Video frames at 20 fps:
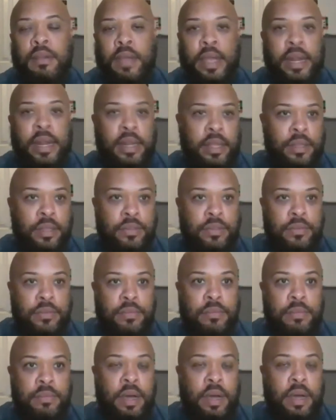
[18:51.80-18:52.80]
and then you
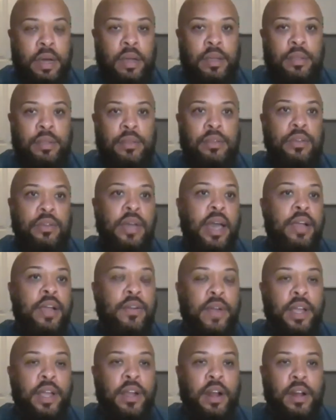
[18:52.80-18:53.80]
uh, you got
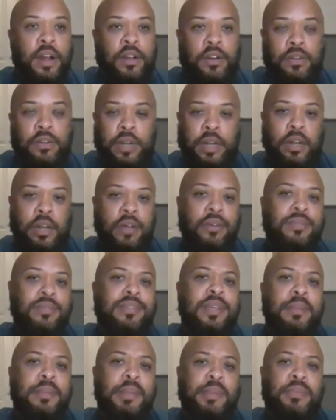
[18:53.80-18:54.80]
Grant Cardone. I know
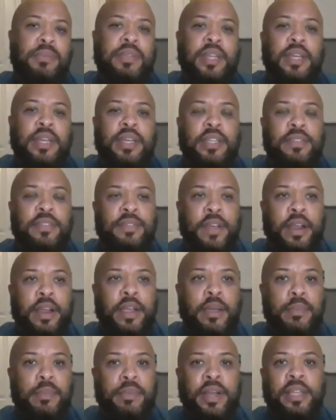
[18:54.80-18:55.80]
some people think he's
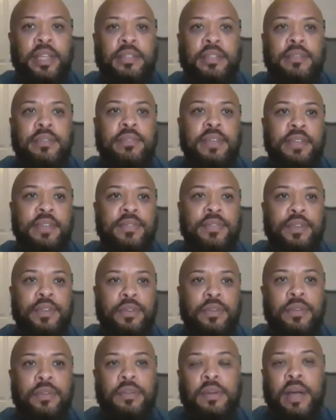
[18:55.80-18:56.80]
very abrasive. If
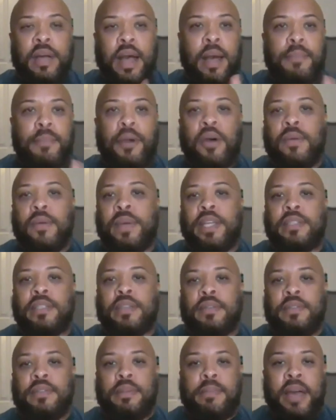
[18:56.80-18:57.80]
you, I'm always
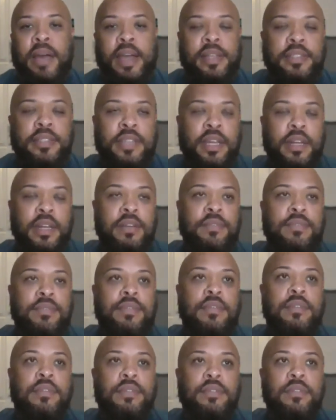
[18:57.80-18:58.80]
of the mindset of
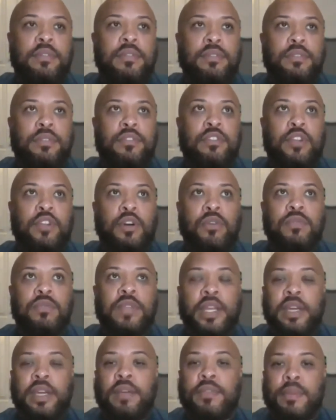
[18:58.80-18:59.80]
don't
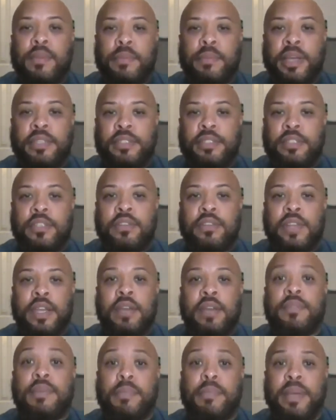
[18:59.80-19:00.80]
think of the messenger,
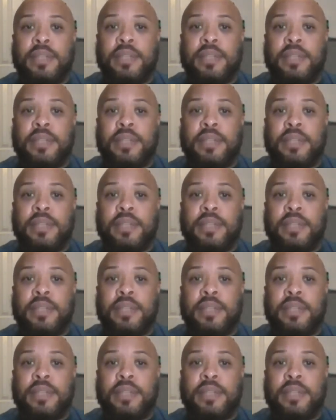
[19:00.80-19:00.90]
think of the